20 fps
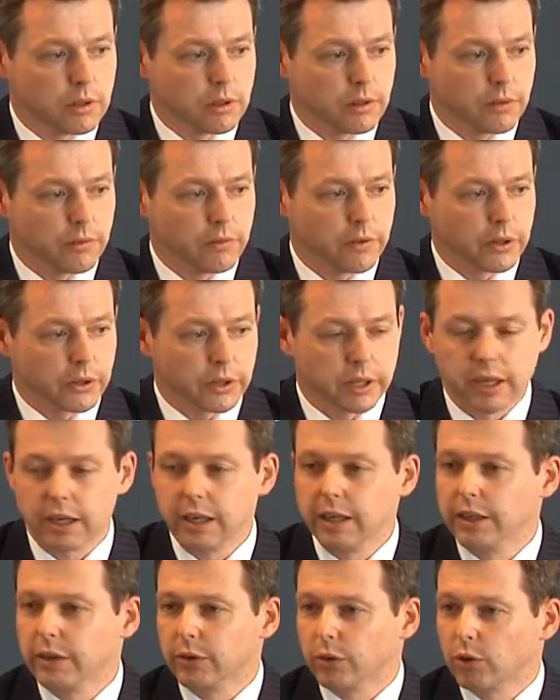the very
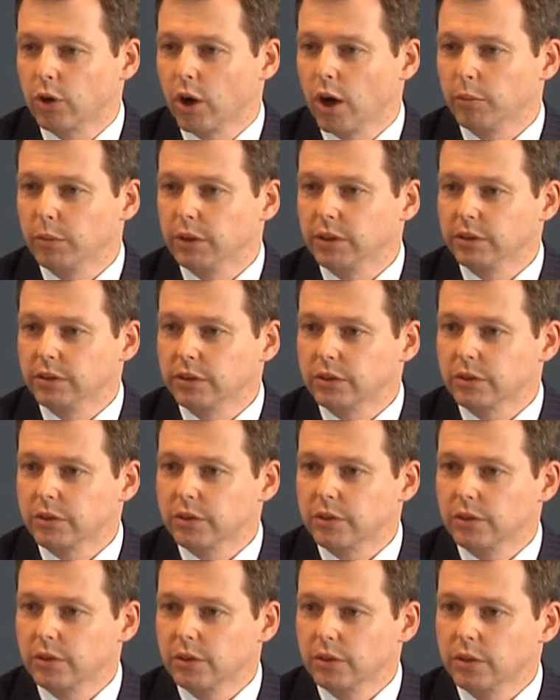clear
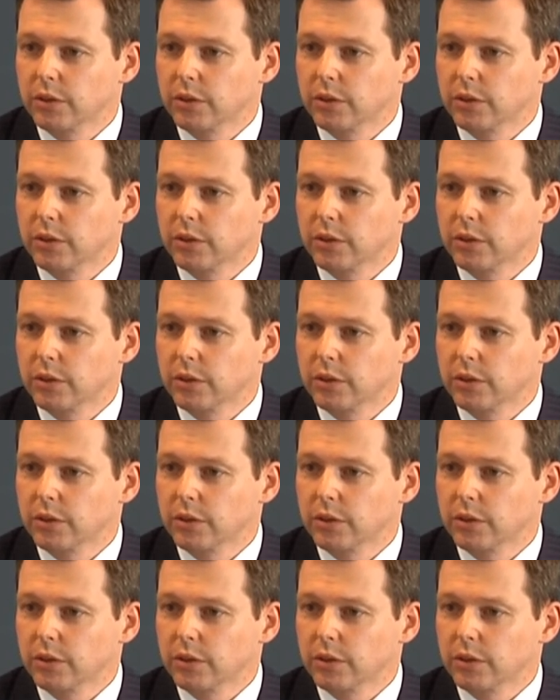comments